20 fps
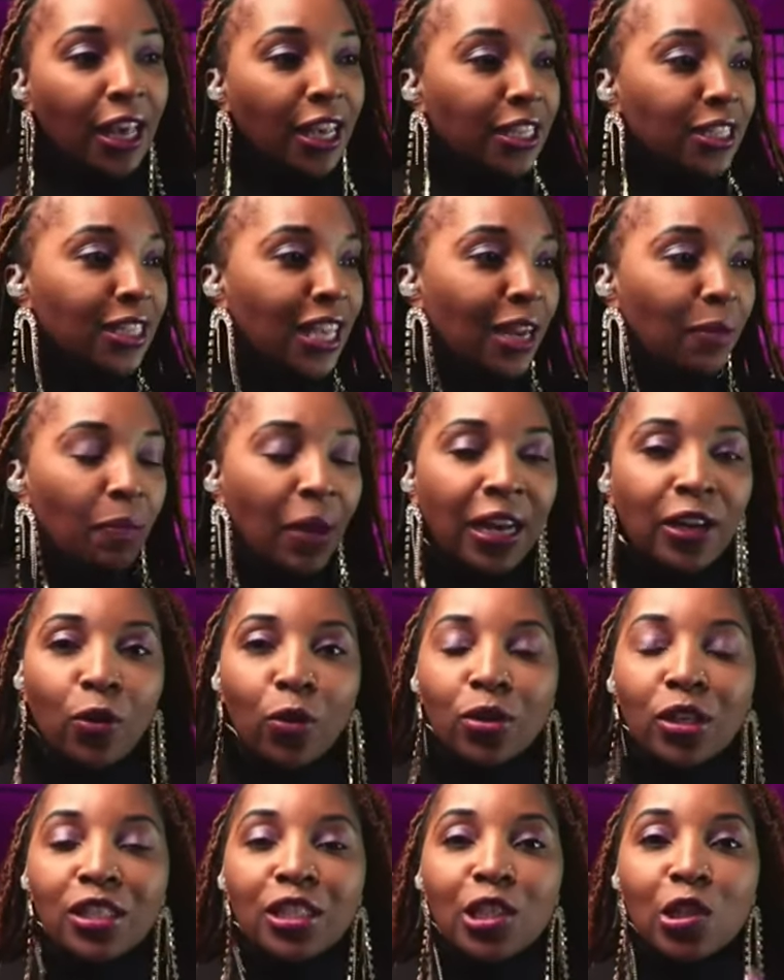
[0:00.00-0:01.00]
Is that man
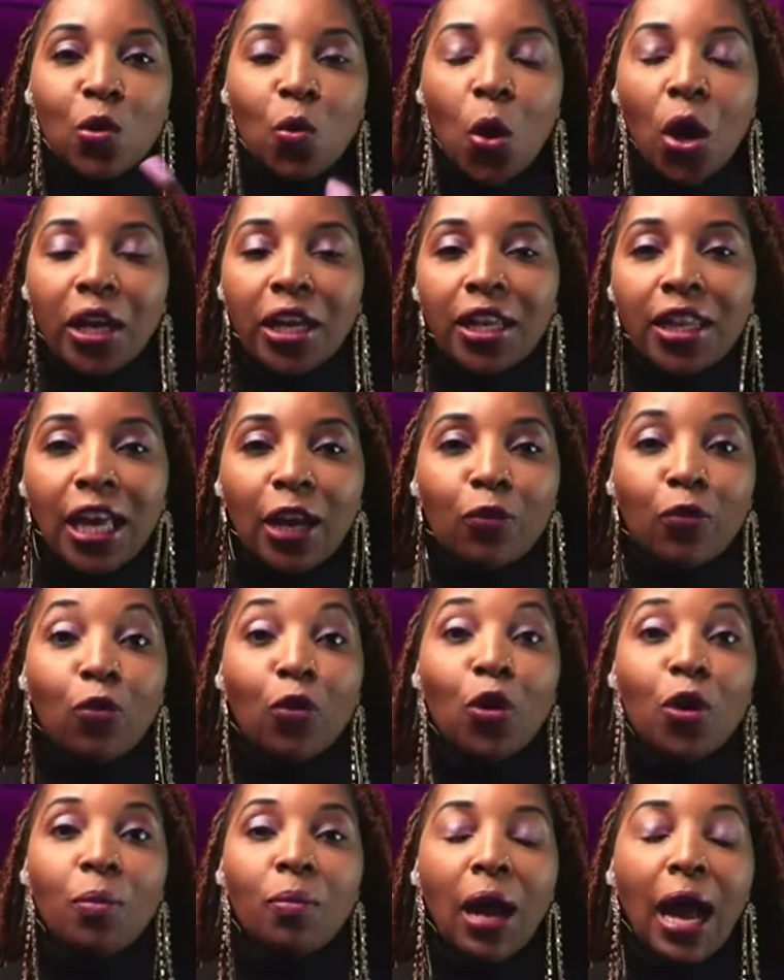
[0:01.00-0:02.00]
going to still walk in that
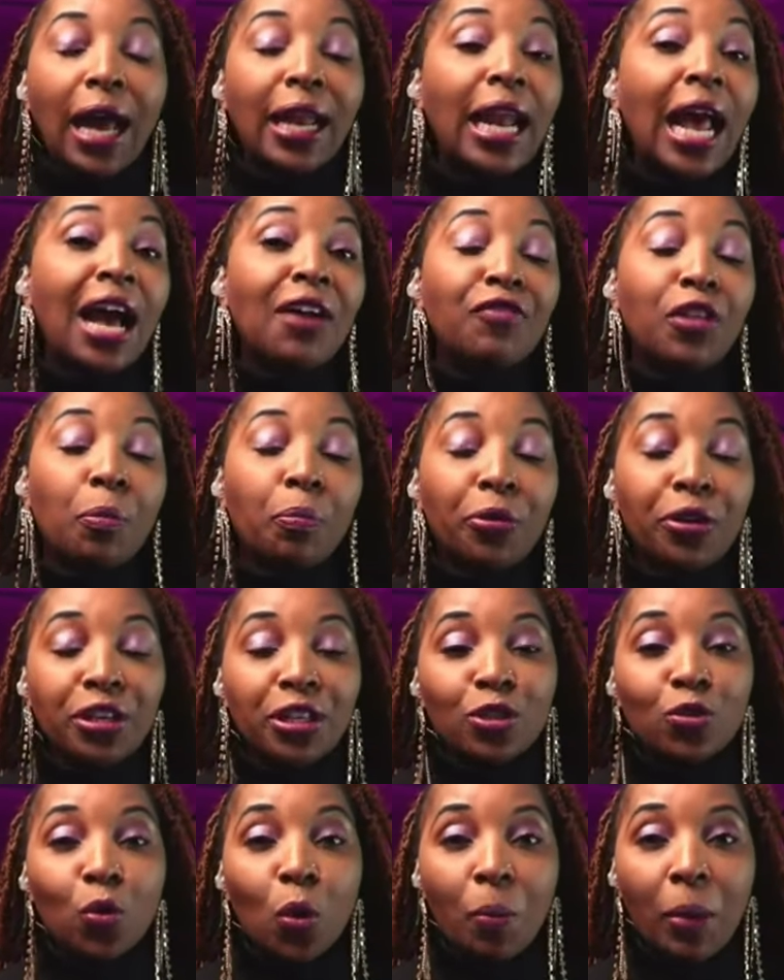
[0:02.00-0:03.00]
room and have the
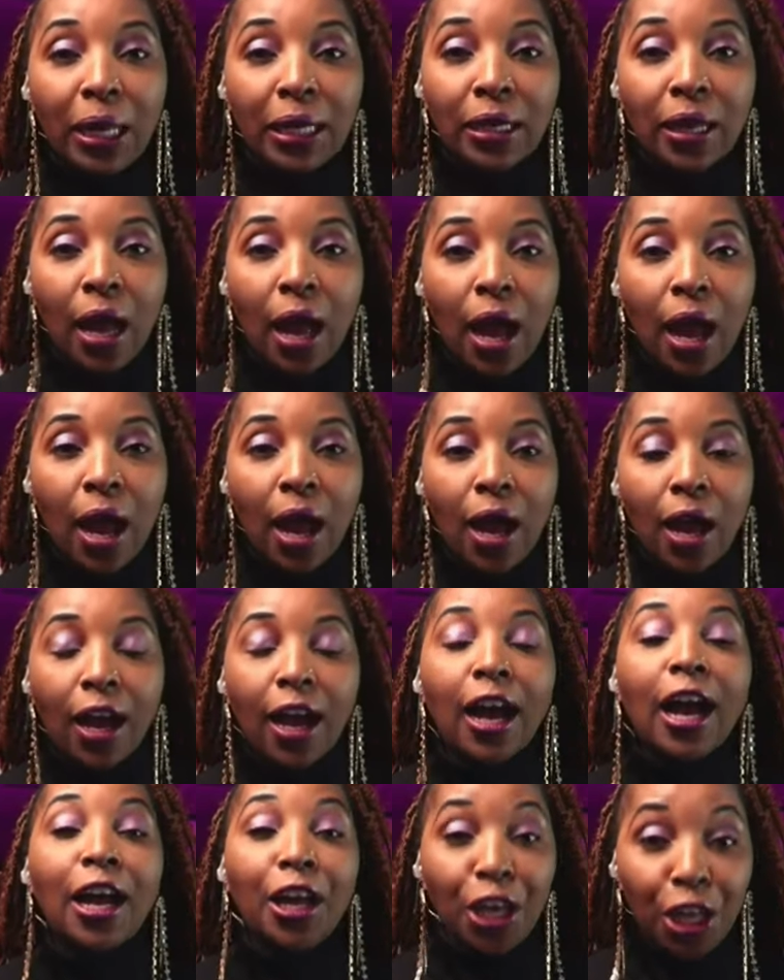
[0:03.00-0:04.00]
prettiest woman
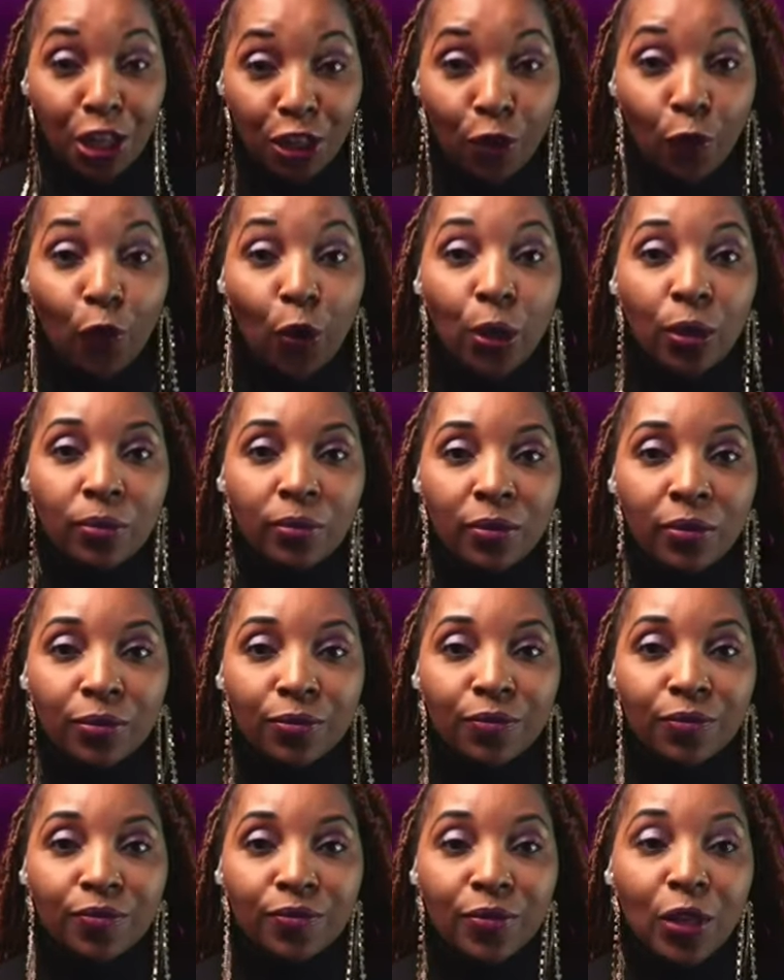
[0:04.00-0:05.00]
uh, in the room?
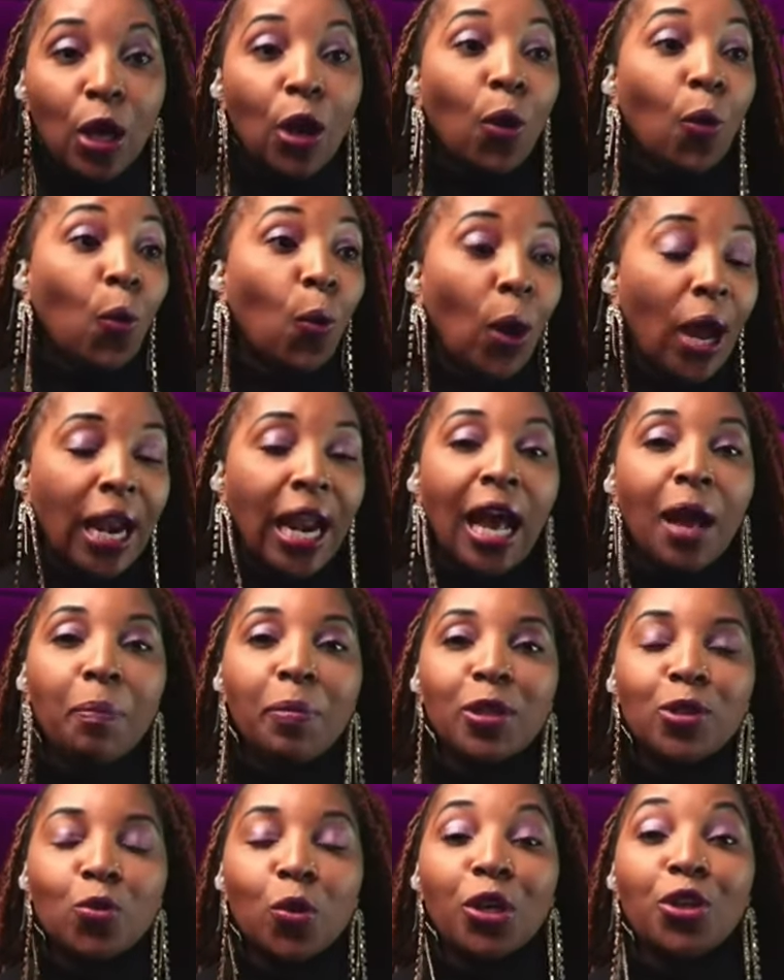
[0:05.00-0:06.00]
What
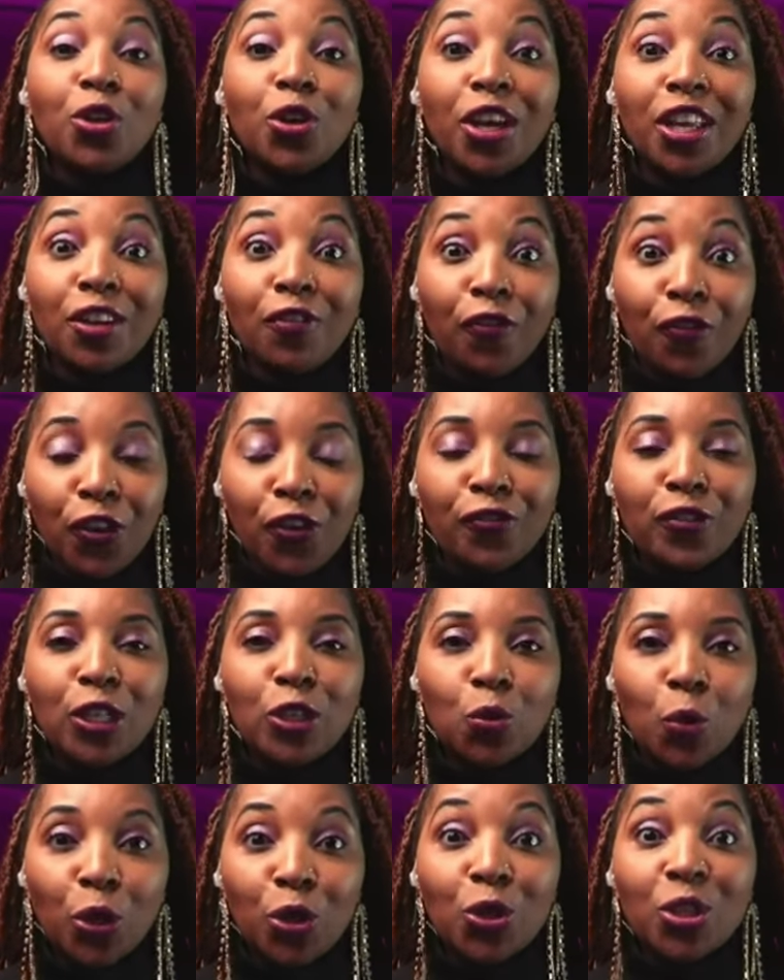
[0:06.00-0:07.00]
happens when you're in your
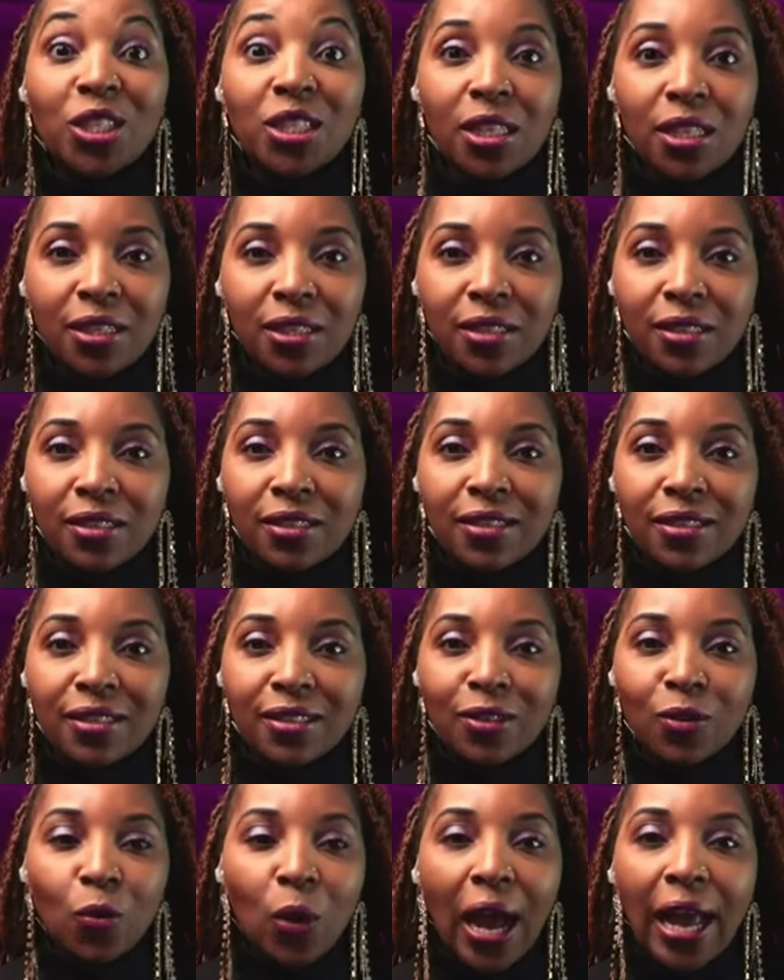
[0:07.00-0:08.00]
fifties, when you're
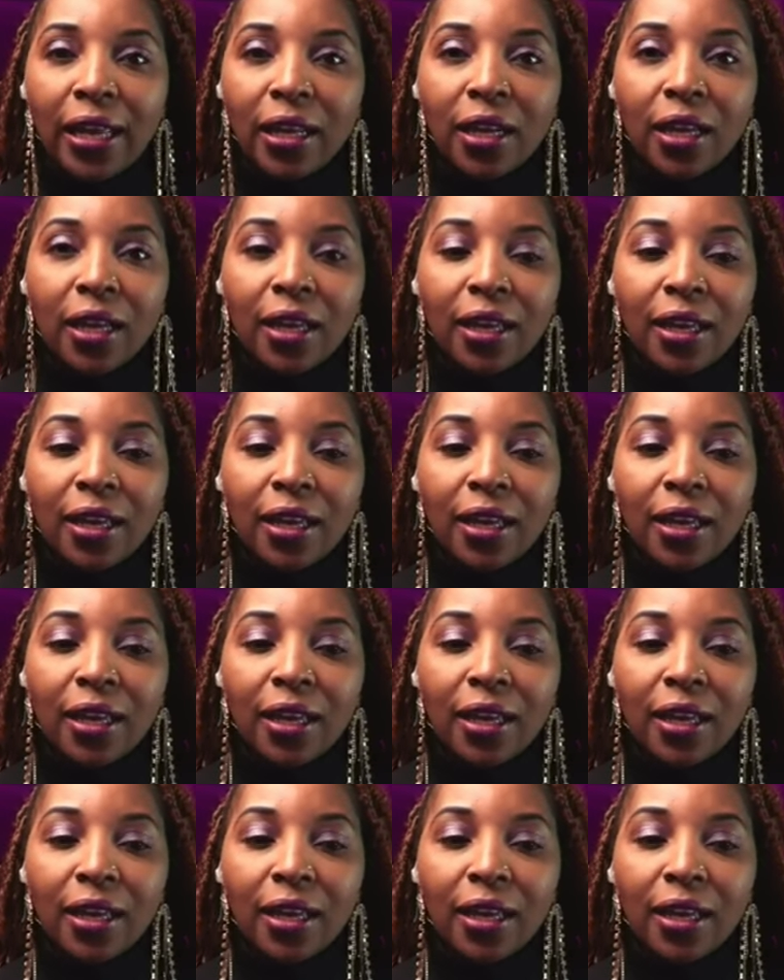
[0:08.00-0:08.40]
sixties, right?